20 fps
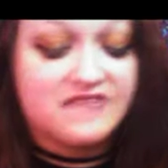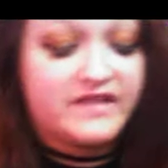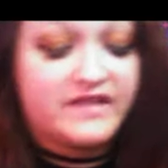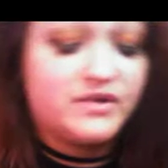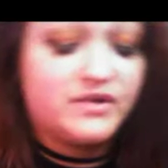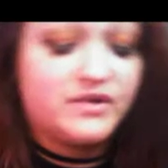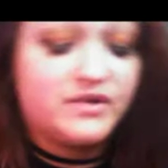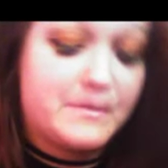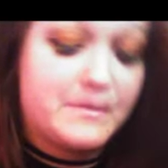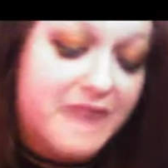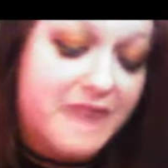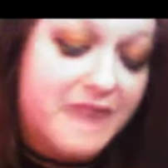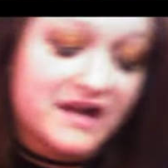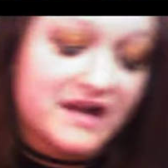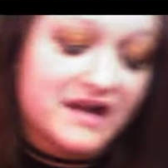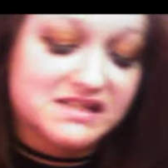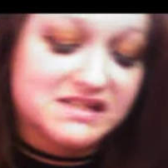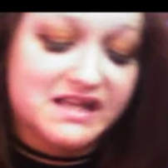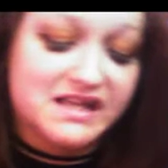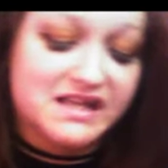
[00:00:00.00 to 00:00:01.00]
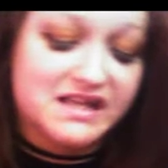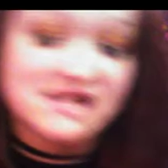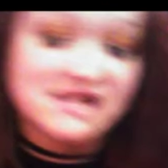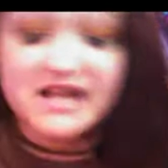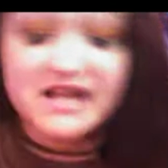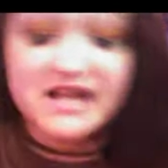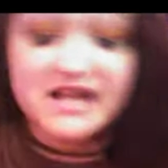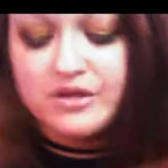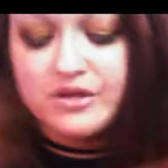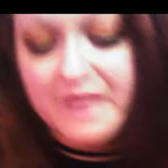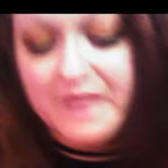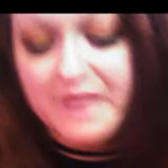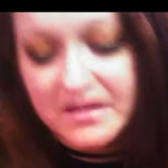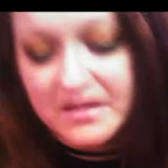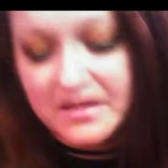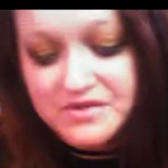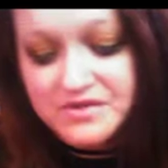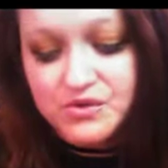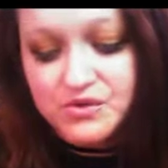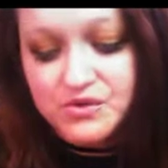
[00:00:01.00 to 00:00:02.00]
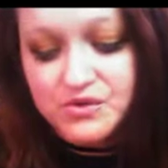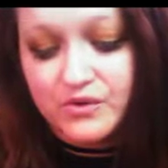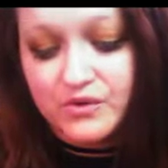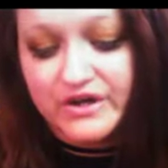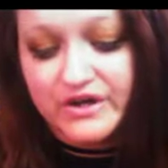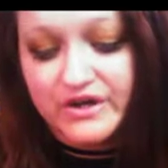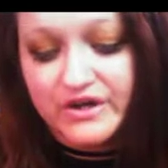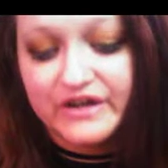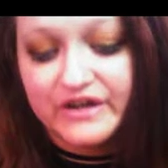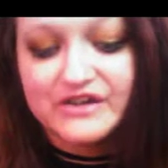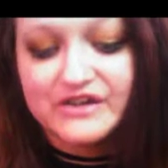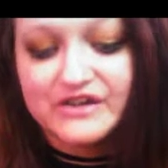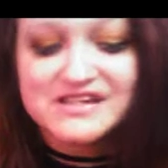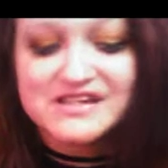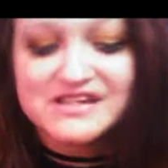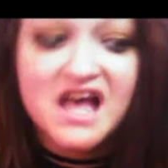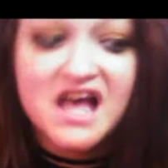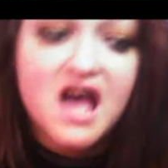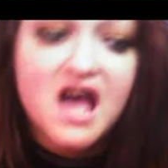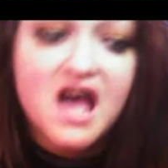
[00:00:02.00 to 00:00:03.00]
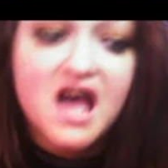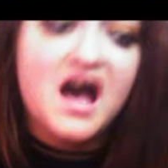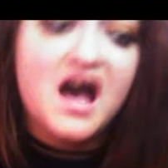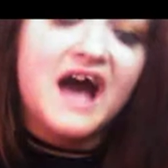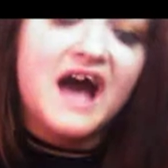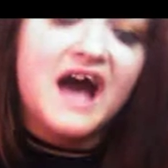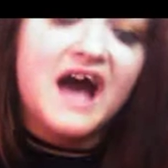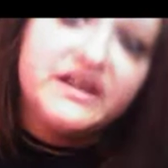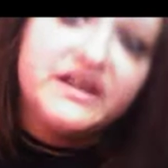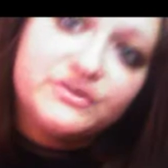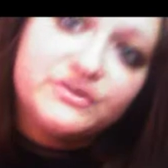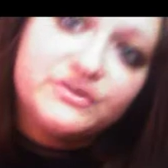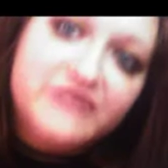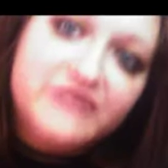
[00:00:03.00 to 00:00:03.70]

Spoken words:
I do unboxings, I do makeup tutorials, I do